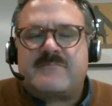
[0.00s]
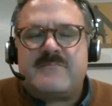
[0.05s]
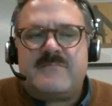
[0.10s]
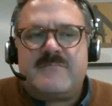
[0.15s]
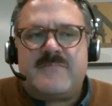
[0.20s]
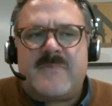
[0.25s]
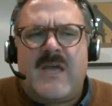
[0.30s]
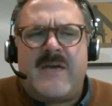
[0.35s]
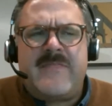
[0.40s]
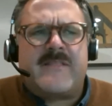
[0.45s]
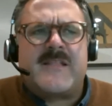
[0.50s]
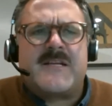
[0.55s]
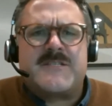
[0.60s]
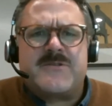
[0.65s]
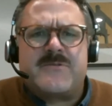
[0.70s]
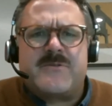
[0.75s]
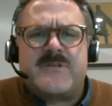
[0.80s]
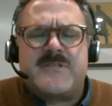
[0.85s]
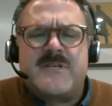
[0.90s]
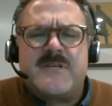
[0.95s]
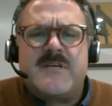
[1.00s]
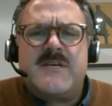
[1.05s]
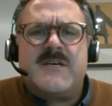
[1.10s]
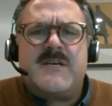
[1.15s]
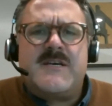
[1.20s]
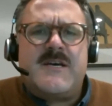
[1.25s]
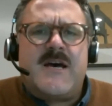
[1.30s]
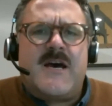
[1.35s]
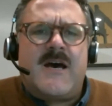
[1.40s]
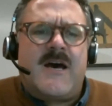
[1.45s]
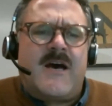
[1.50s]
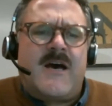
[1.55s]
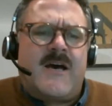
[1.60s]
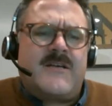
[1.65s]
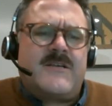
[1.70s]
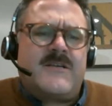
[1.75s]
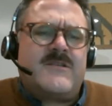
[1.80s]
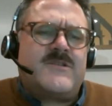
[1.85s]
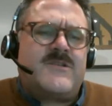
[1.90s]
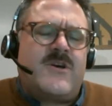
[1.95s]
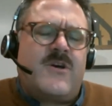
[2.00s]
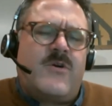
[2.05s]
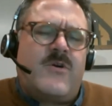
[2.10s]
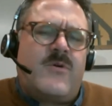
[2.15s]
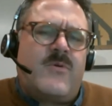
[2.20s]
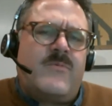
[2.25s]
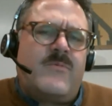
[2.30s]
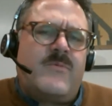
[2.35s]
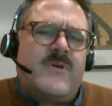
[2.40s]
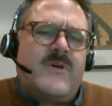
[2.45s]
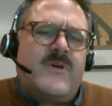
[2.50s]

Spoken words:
think that's who it is. So,